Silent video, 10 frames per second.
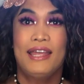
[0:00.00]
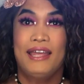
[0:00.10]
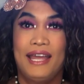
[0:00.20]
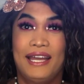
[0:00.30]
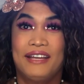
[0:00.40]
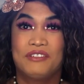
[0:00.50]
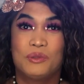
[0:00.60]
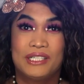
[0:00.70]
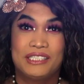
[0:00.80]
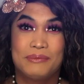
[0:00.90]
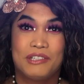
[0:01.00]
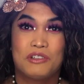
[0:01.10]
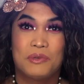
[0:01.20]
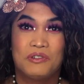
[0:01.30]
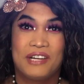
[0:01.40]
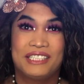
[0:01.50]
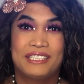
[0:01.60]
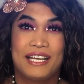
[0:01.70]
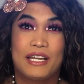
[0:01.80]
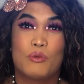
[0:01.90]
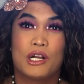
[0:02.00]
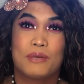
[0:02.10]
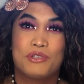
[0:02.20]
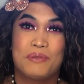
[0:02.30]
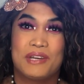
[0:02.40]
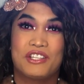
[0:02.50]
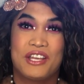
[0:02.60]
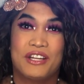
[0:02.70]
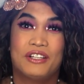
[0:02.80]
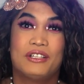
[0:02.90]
Hey everyone, it's me, Ramon Rice Cake, and welcome to my channel.